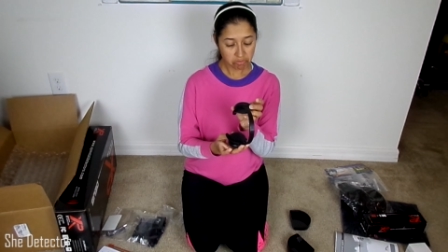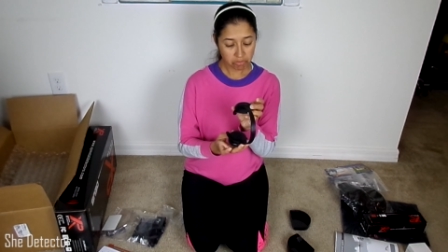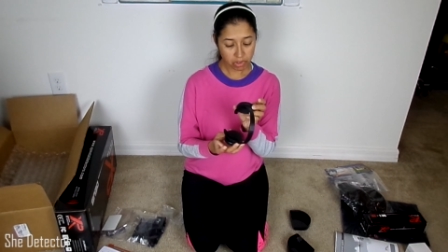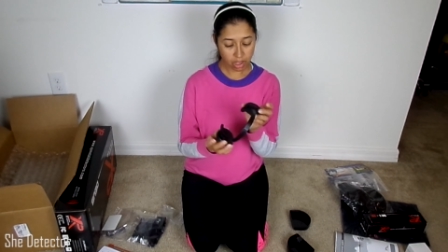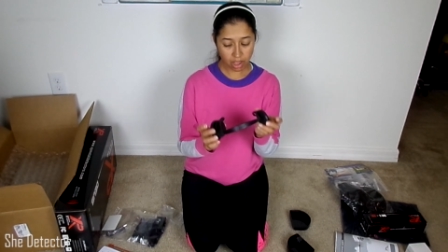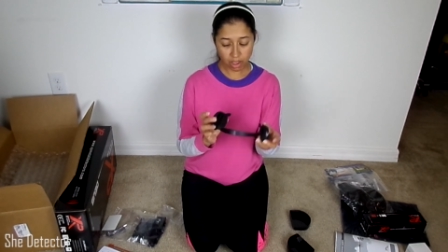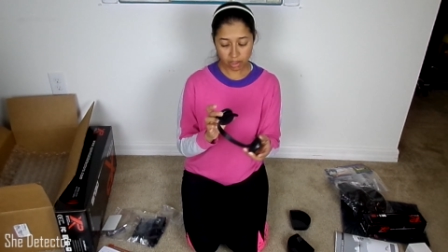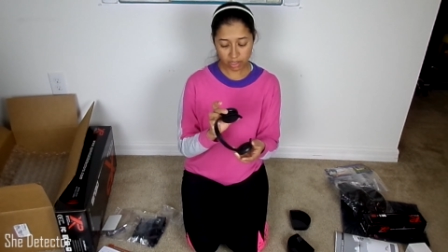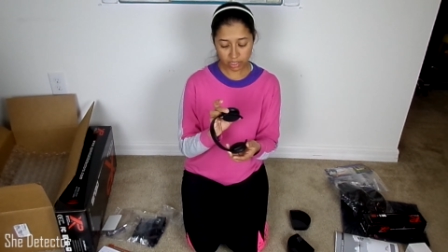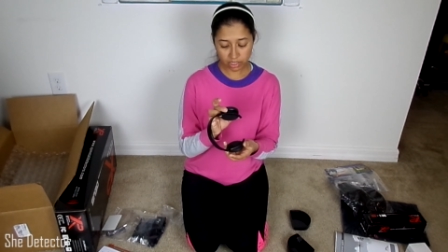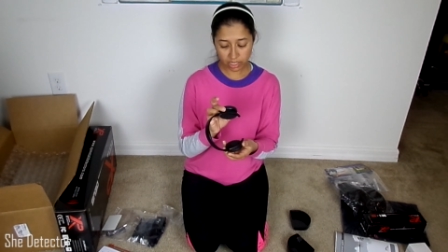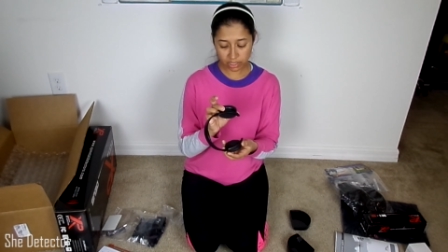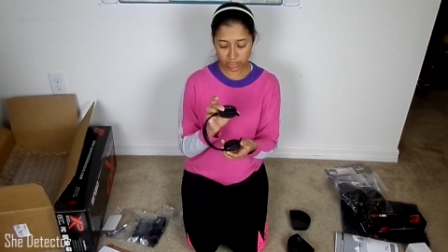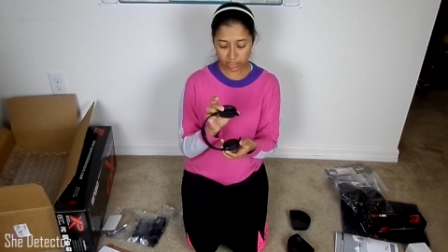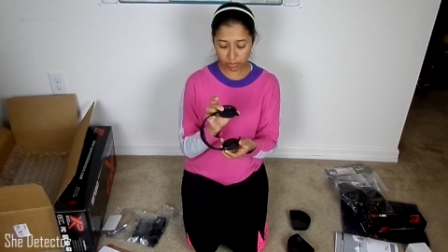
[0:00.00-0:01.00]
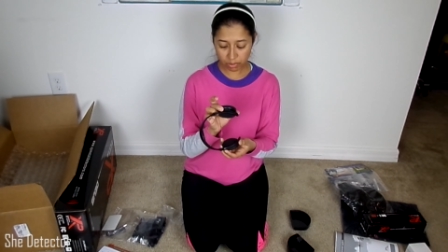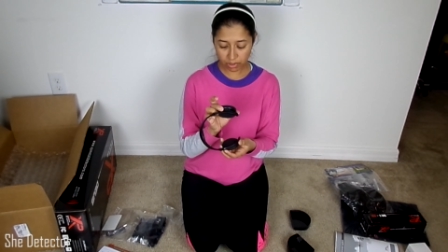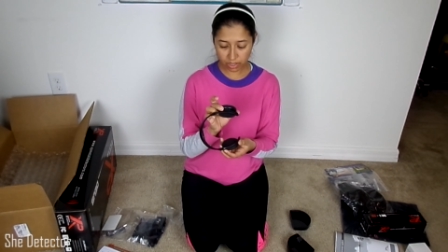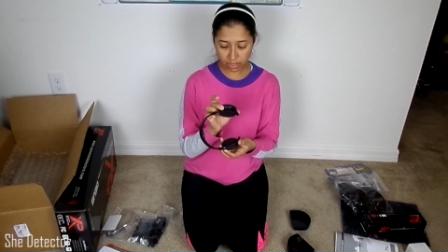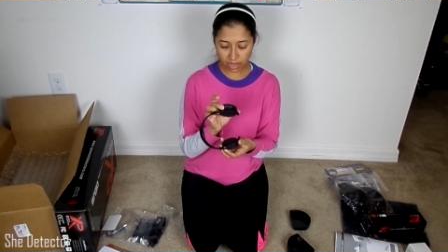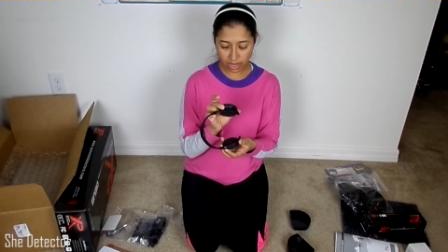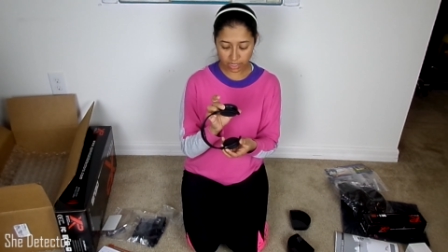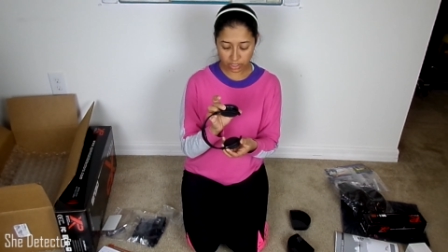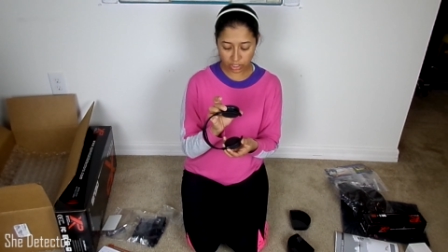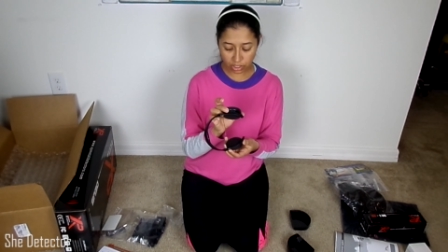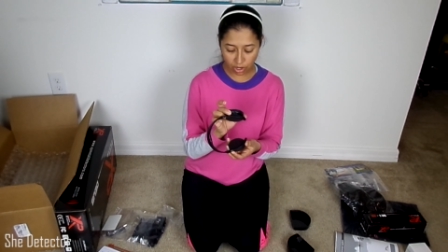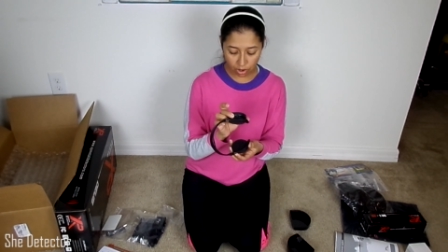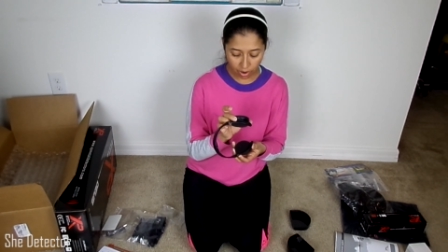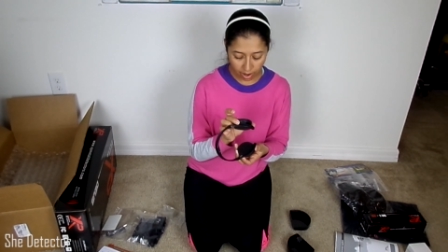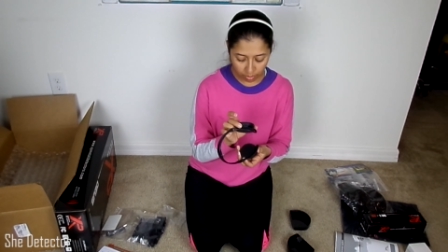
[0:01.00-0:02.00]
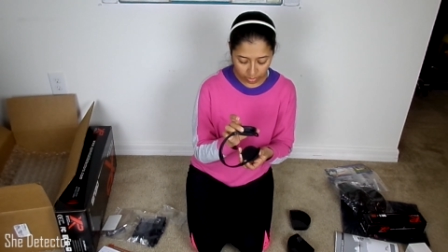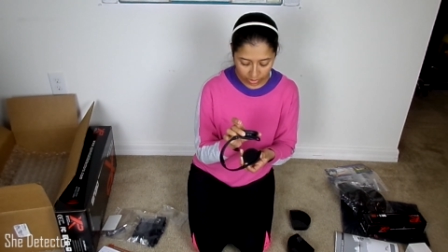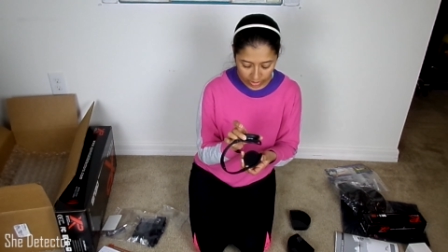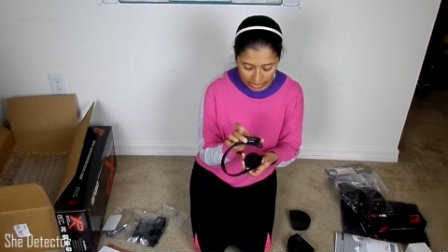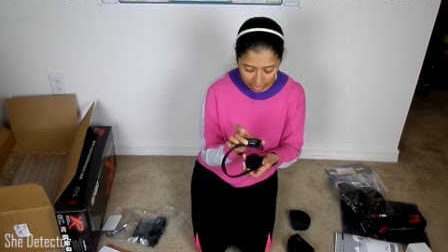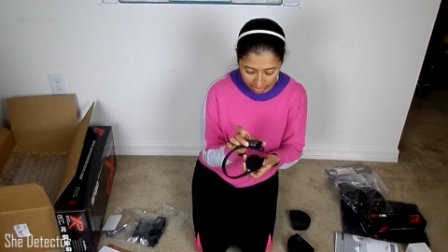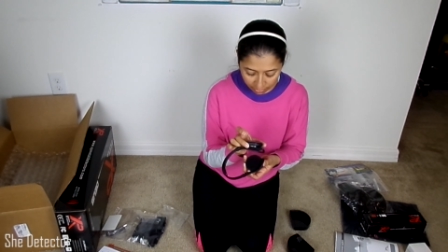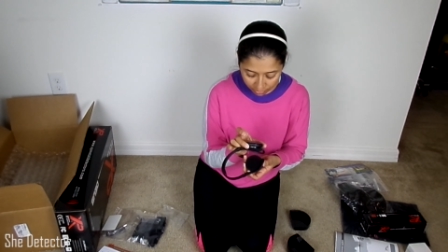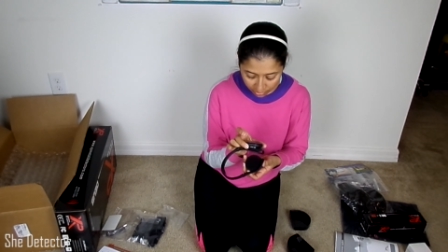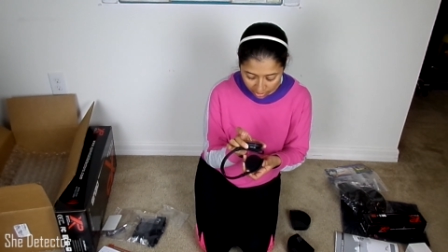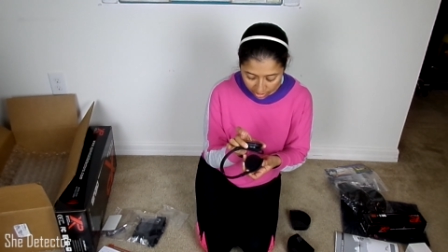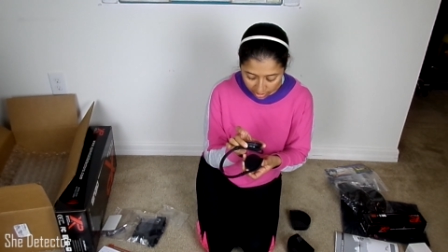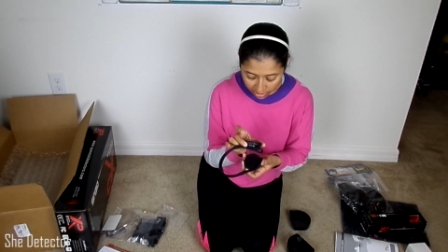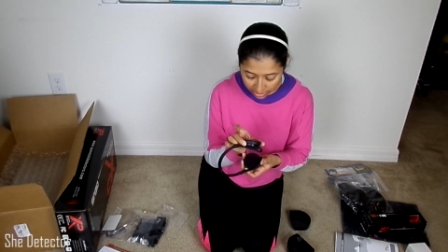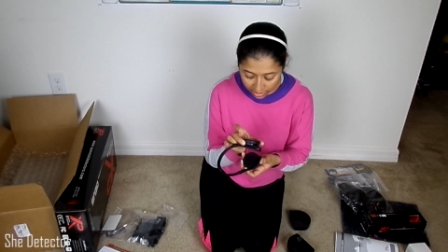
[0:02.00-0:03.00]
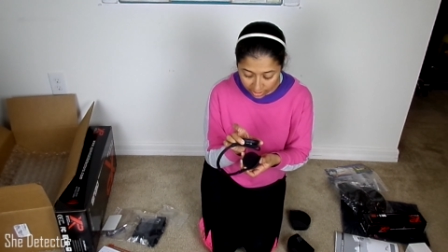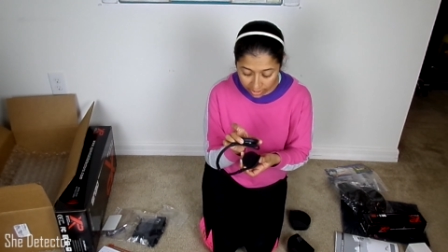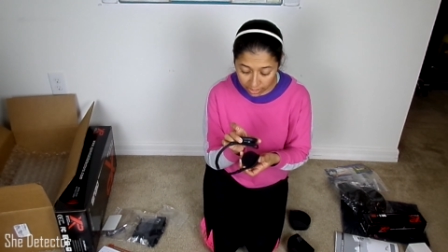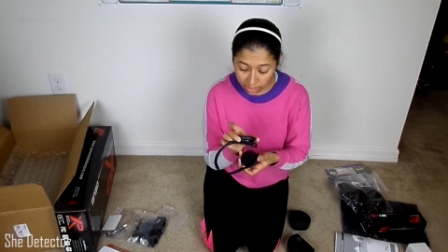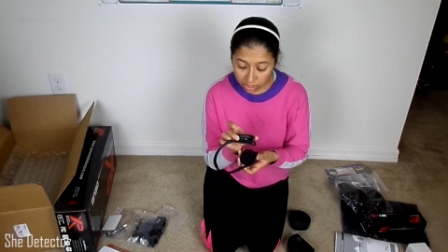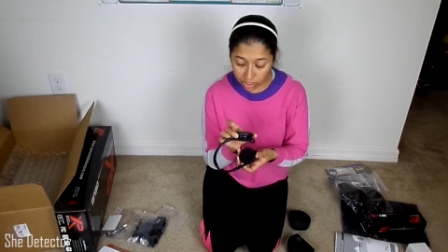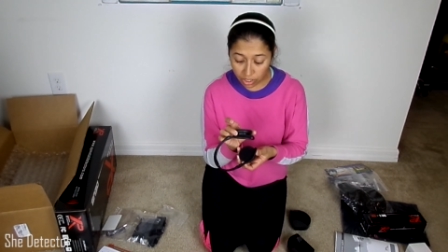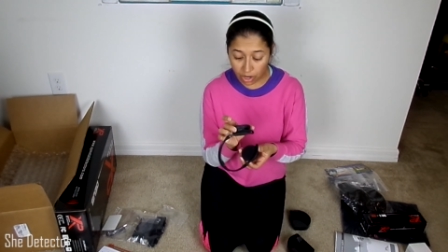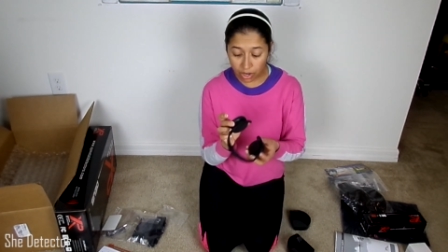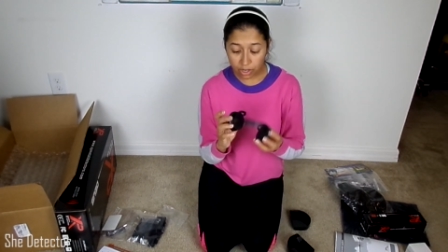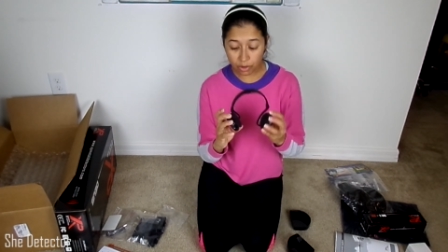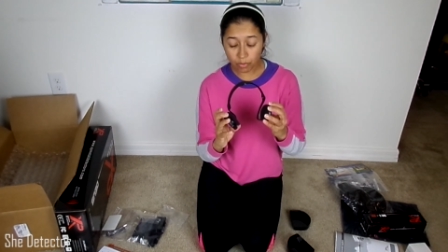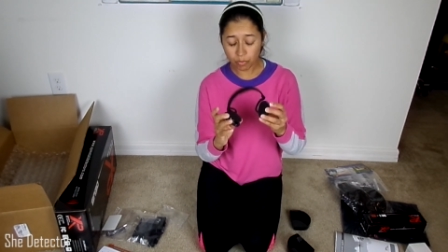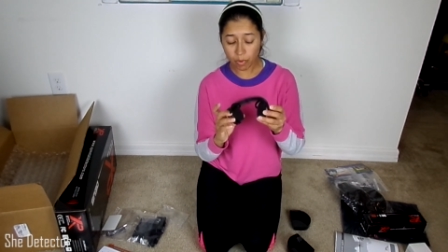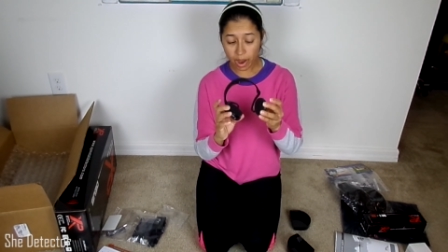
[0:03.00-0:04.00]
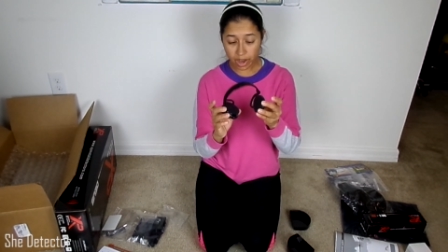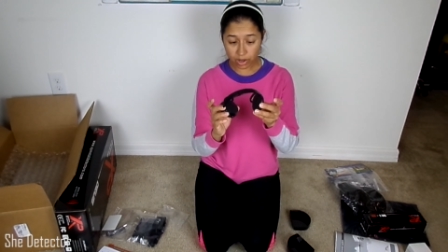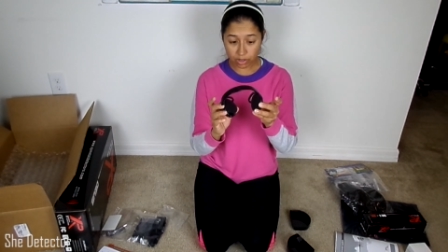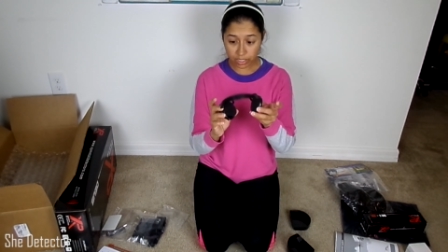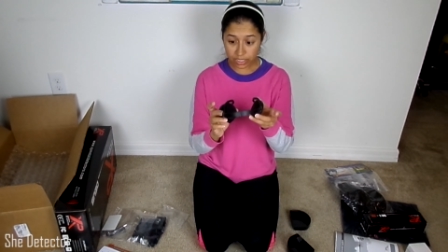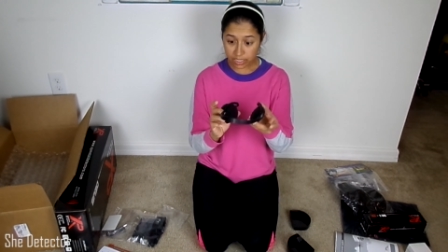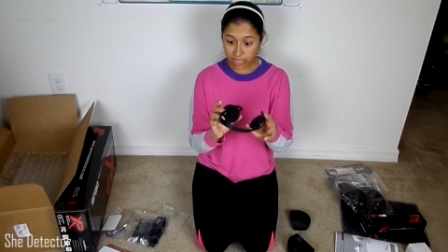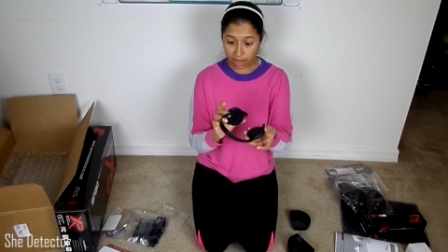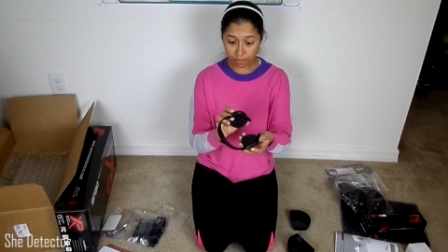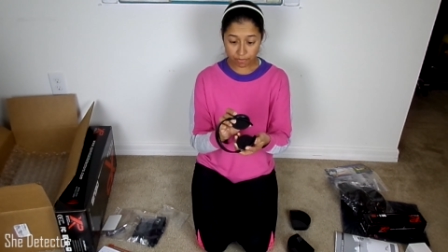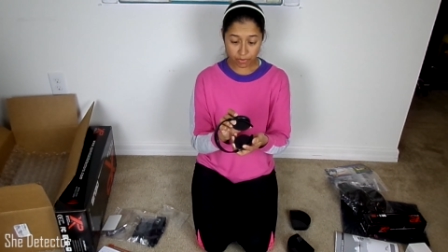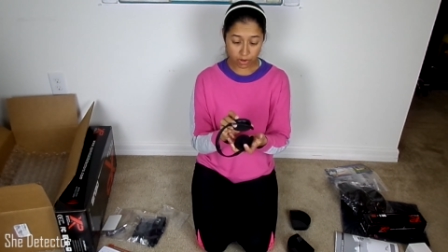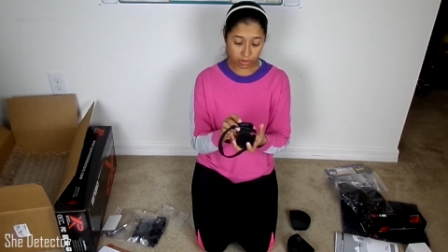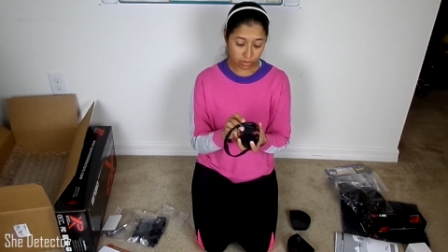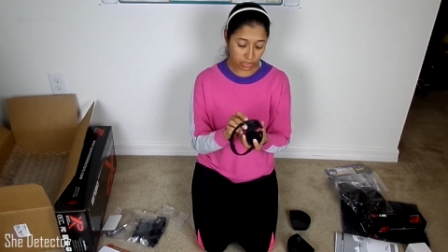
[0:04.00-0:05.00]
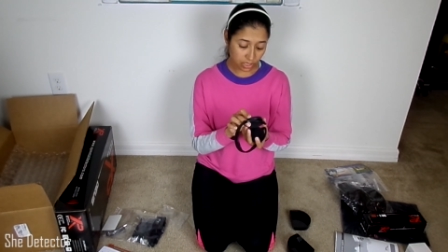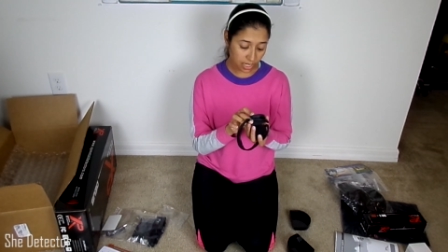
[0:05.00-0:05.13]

Yeah, that's actually pretty nice. So I believe these are your wireless headphones.